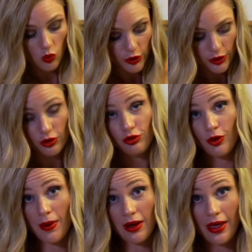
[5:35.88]
We're gonna do
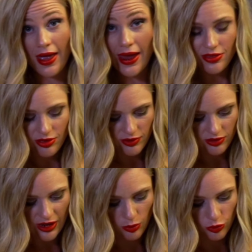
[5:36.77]
about 1/8 of a
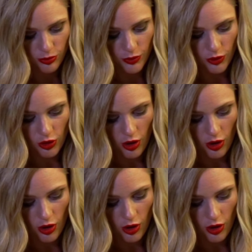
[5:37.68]
tablespoon of